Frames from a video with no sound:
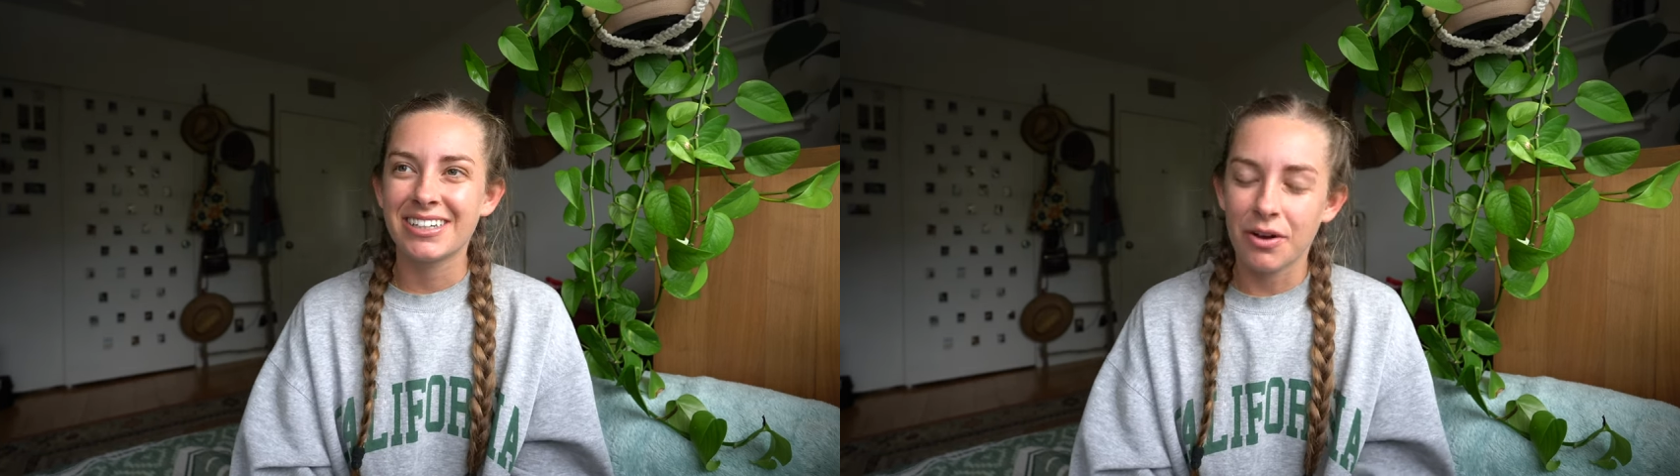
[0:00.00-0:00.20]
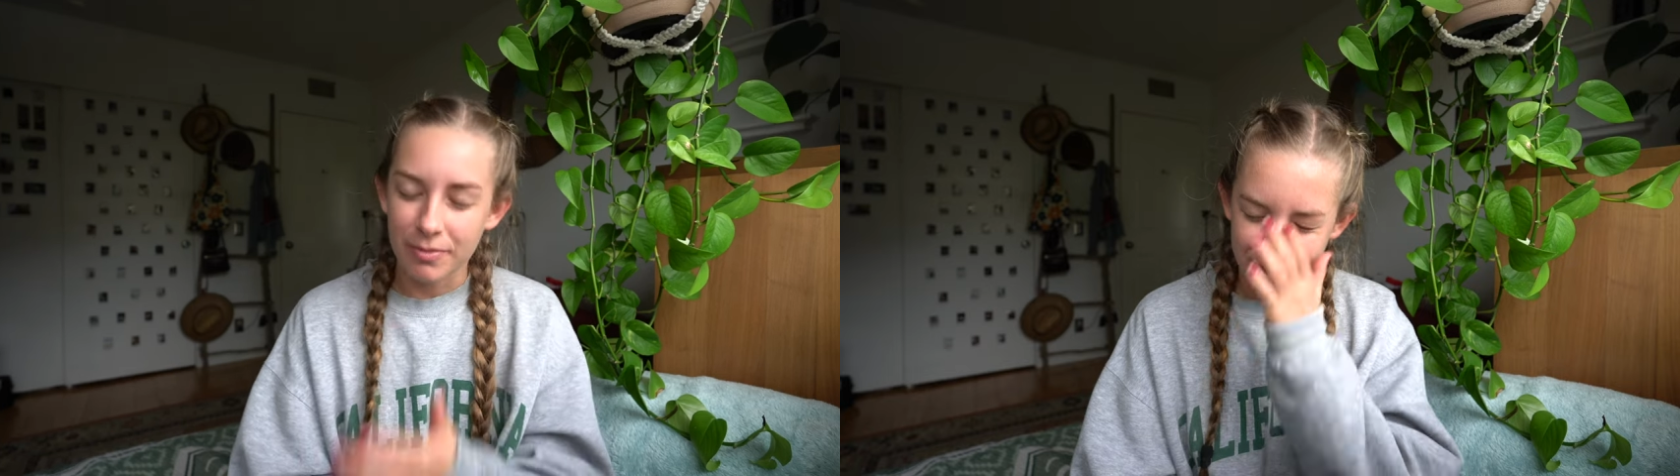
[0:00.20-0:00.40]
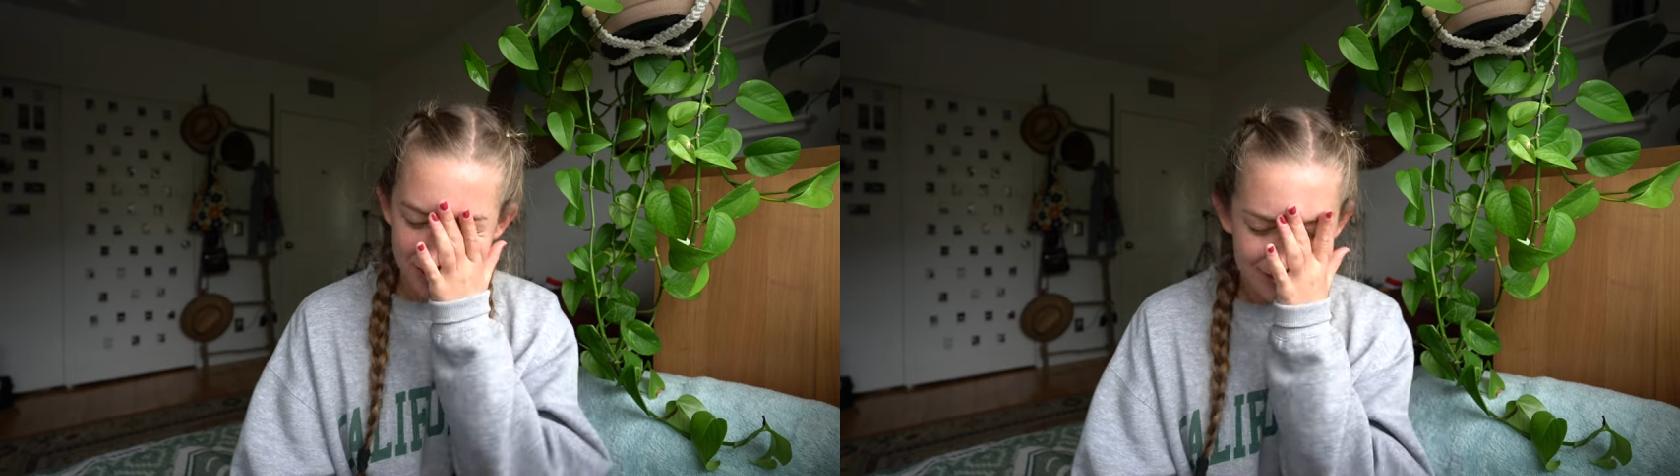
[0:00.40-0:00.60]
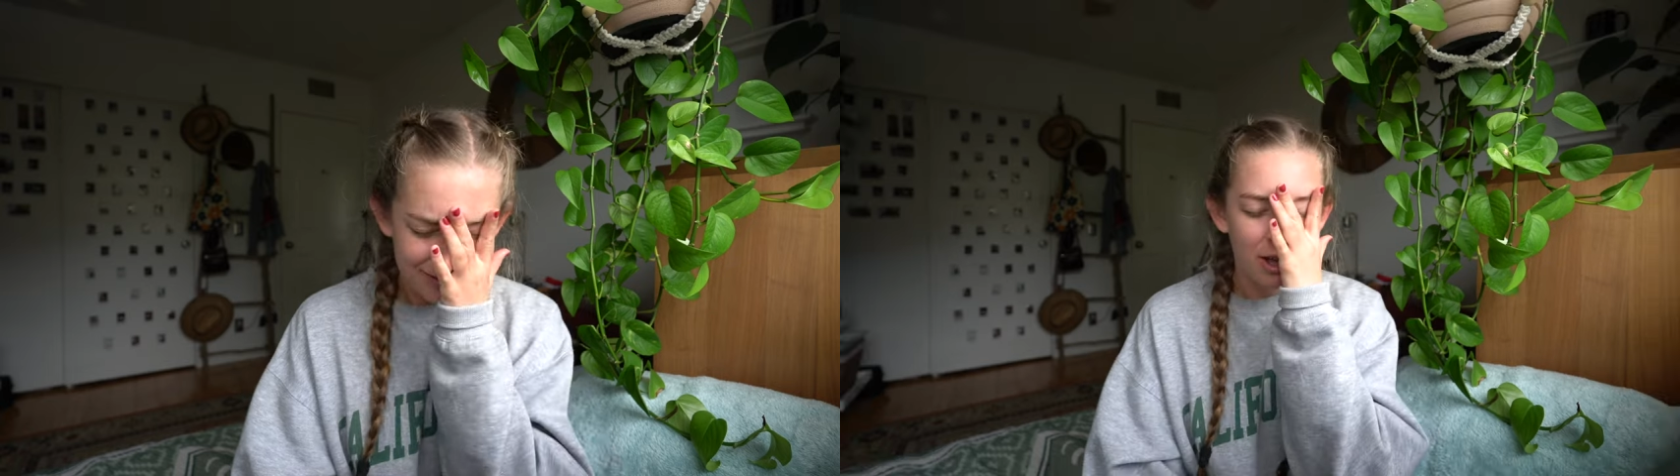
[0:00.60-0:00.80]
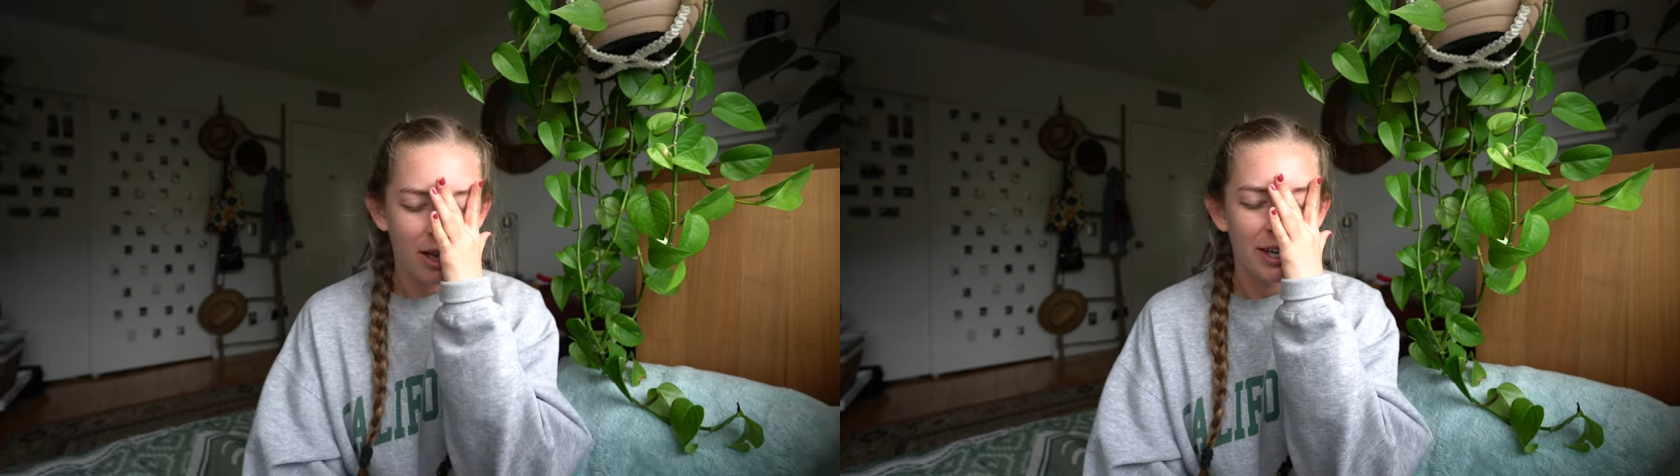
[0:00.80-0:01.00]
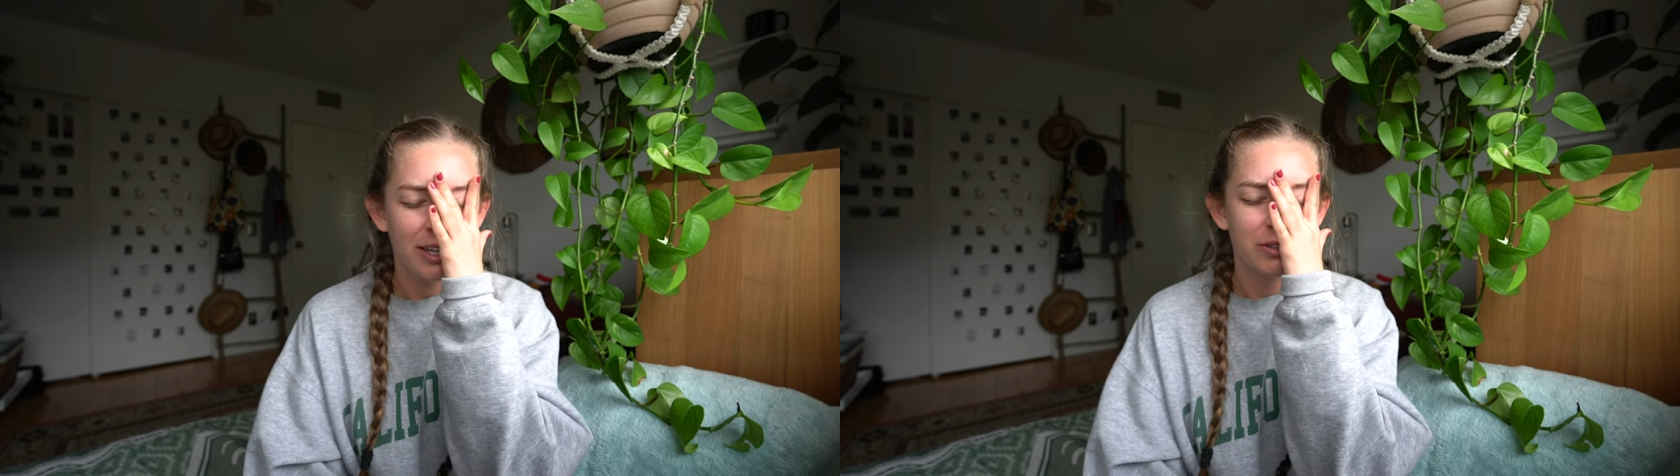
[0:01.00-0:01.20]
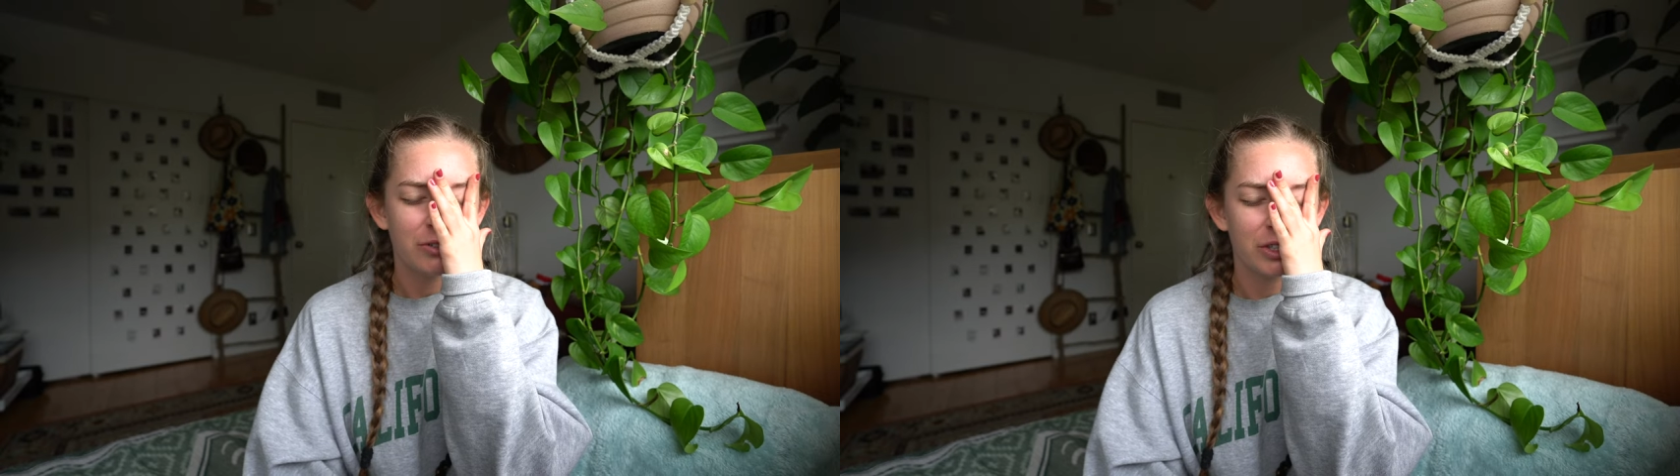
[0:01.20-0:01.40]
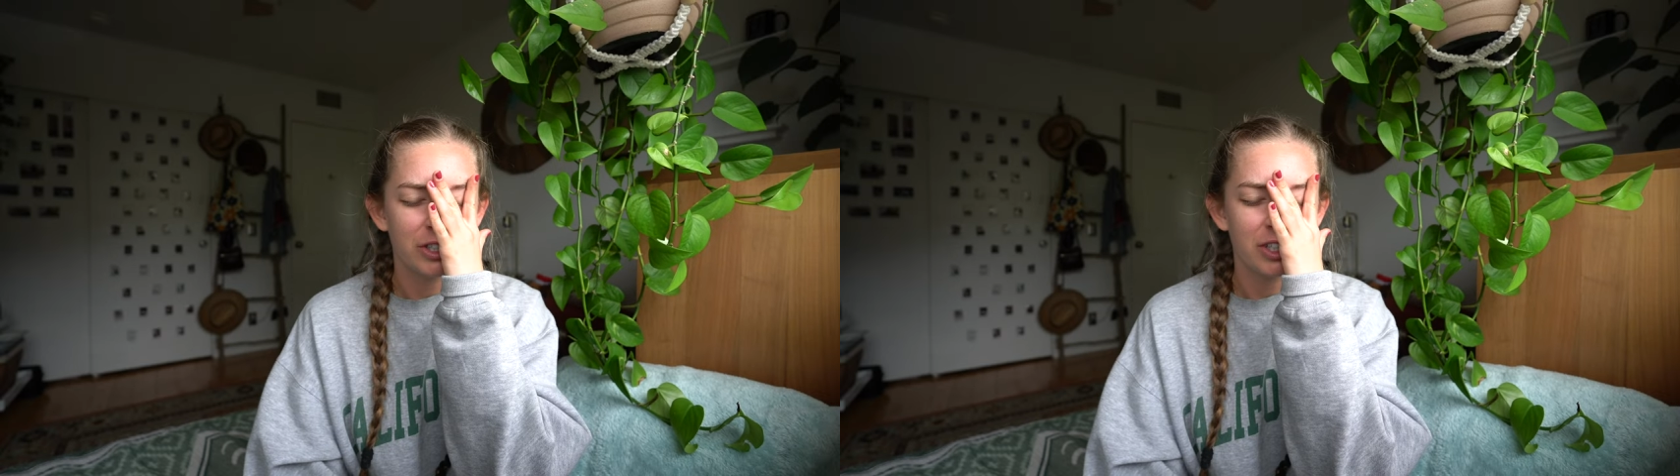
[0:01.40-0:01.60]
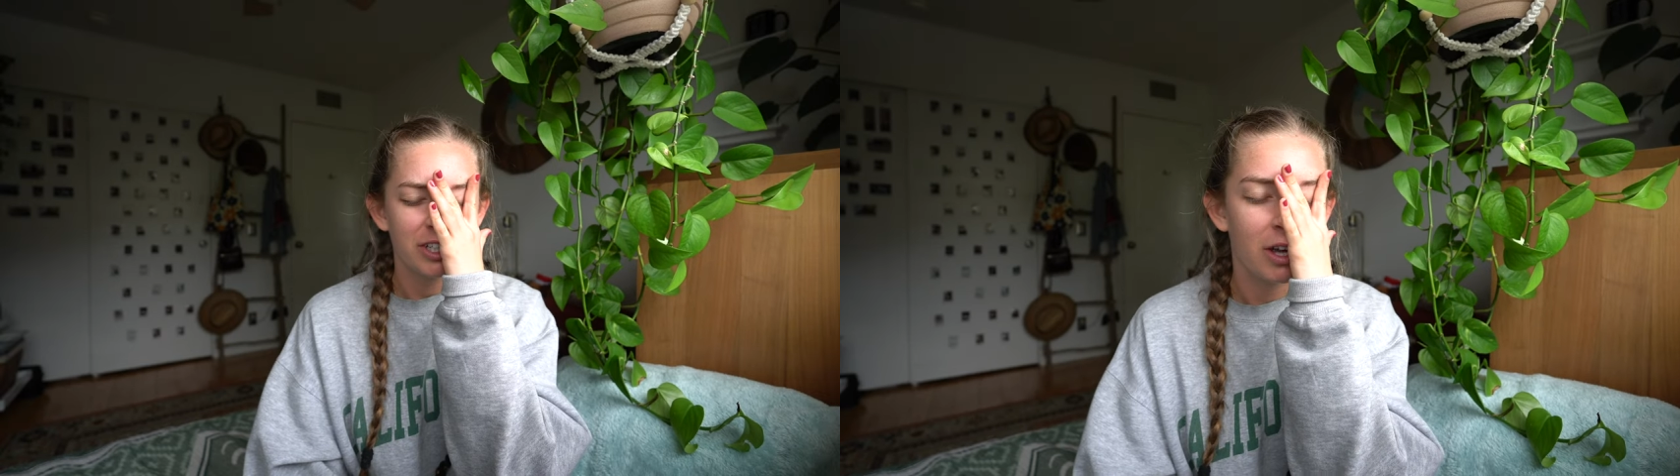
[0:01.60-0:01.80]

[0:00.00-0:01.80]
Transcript: oh my god, I'm not a nutrition,